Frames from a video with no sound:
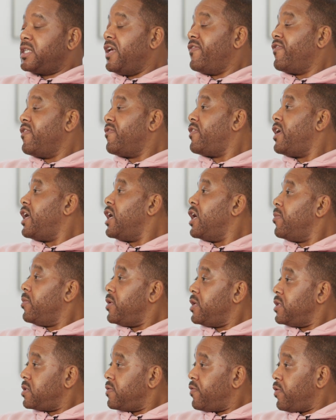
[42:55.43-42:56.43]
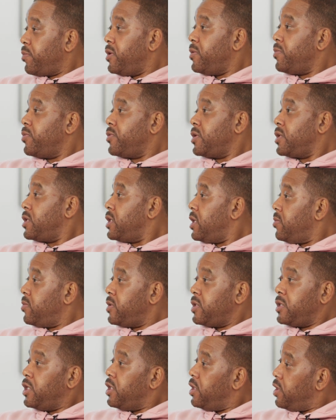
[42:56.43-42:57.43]
safe environments for people to come
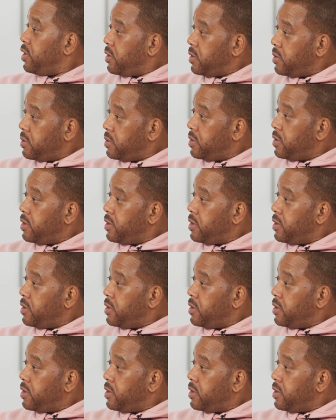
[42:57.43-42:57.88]
and heal.